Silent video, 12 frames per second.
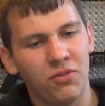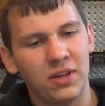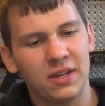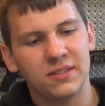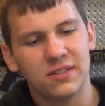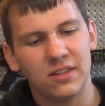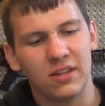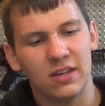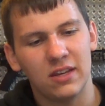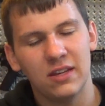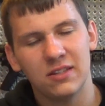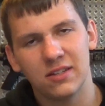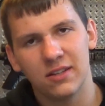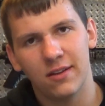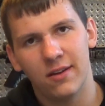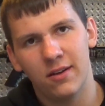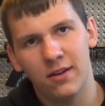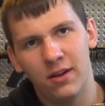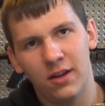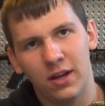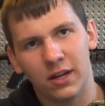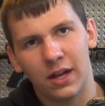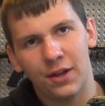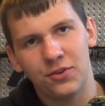thing is, in the heat,
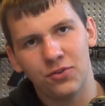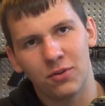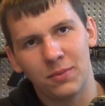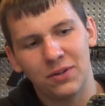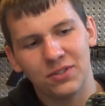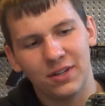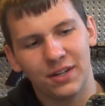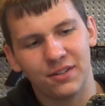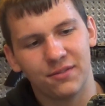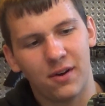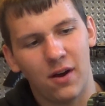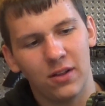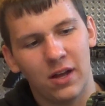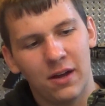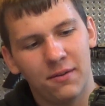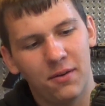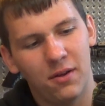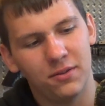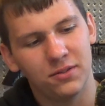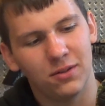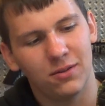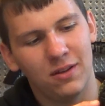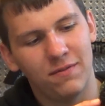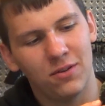contour mounts like to fall off.
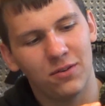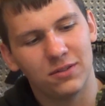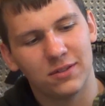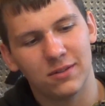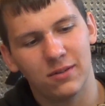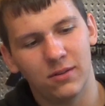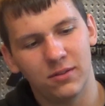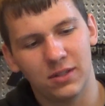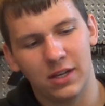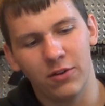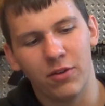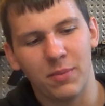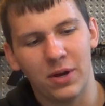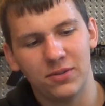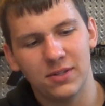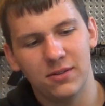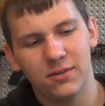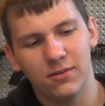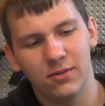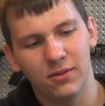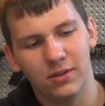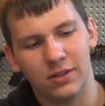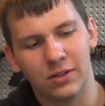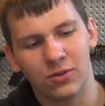So even though it's securely mounted
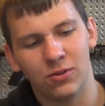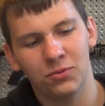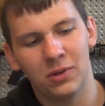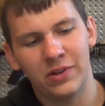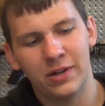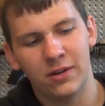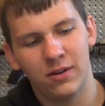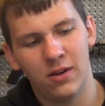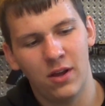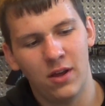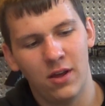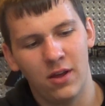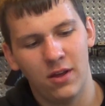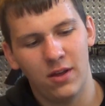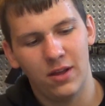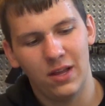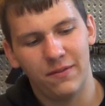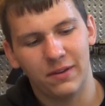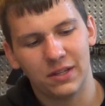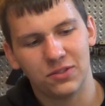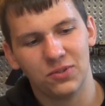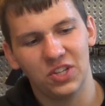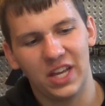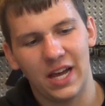in cold weather, if it
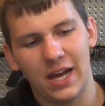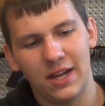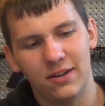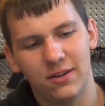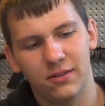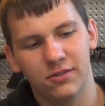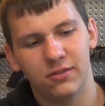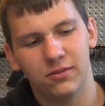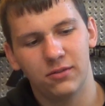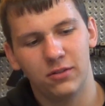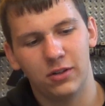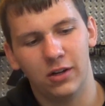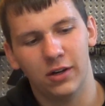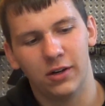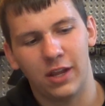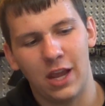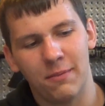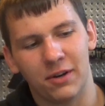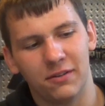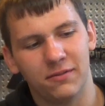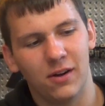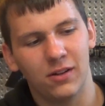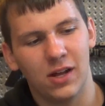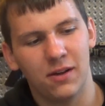gets really hot, your camera can
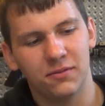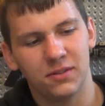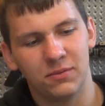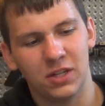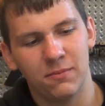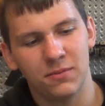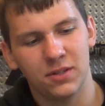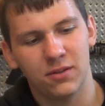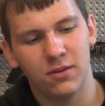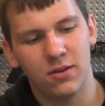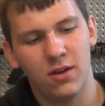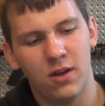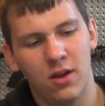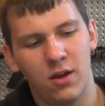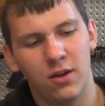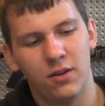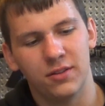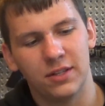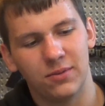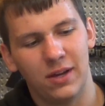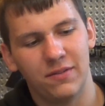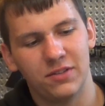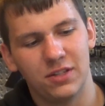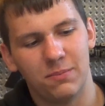fall off sometimes. That's why
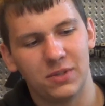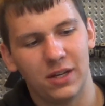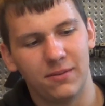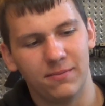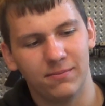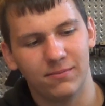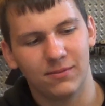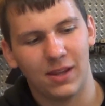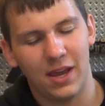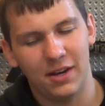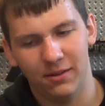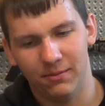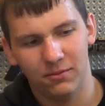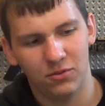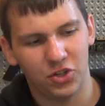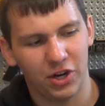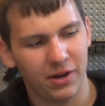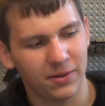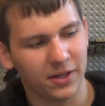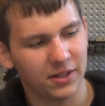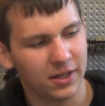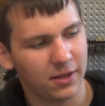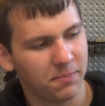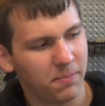I have it zip tied. Kind of jerry-rigged
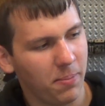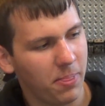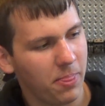again.